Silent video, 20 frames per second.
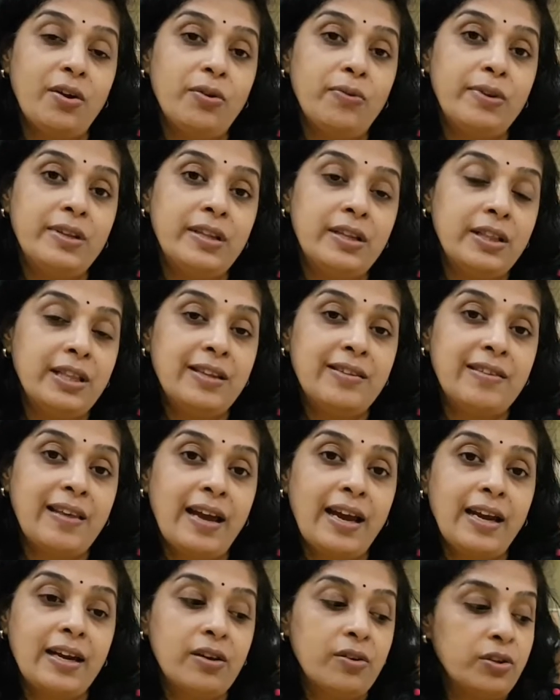on the
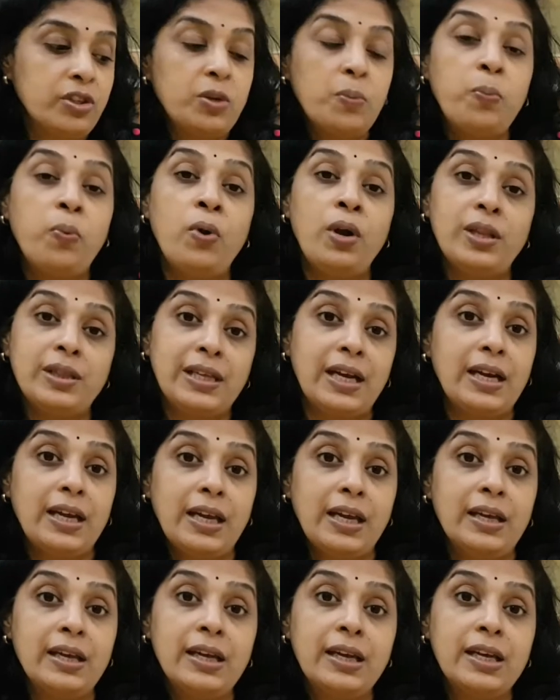side. Konja puli
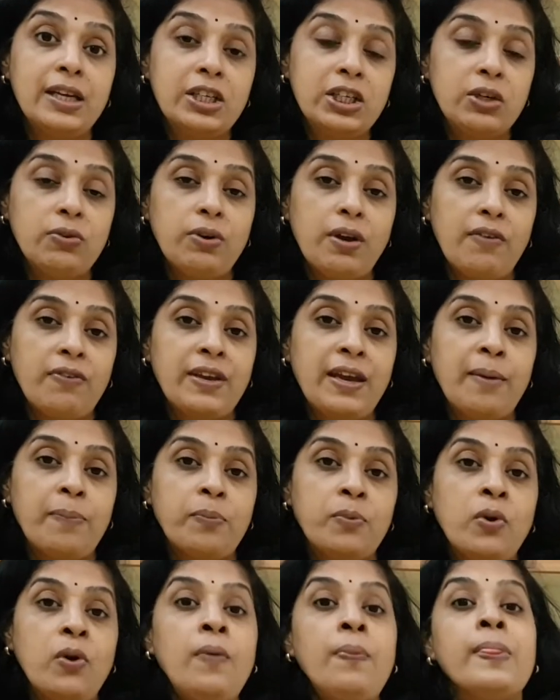thanni she would have kept.
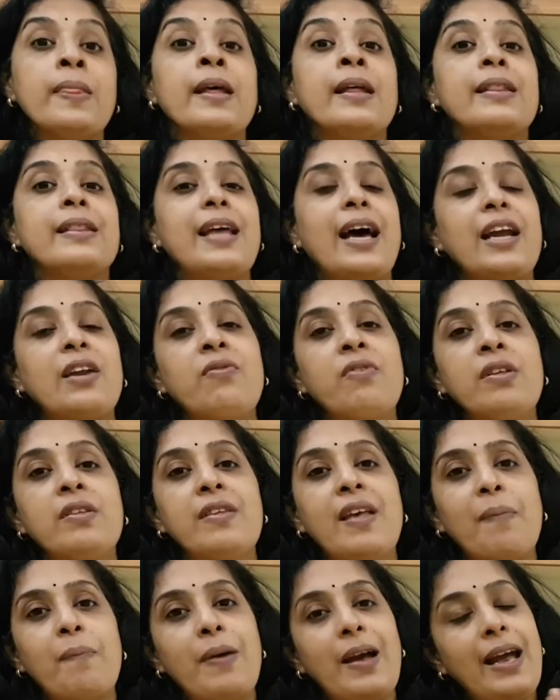No, that is
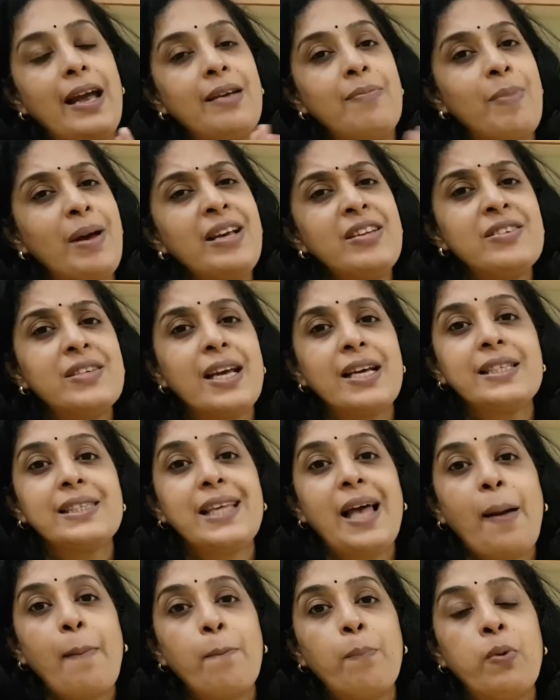a best
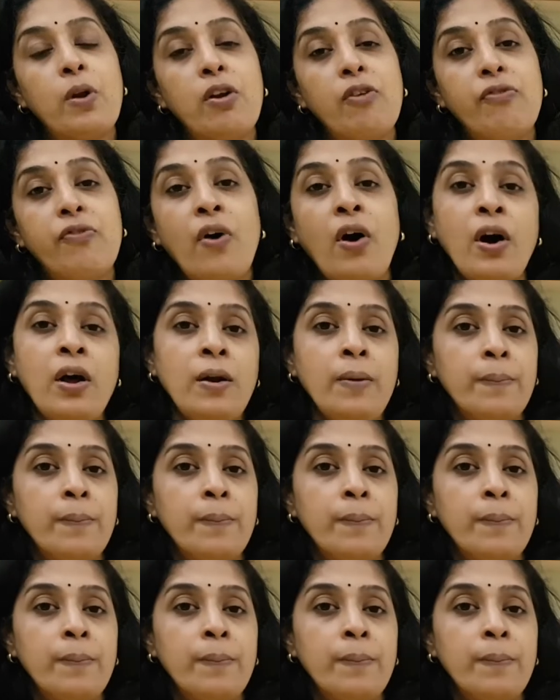example for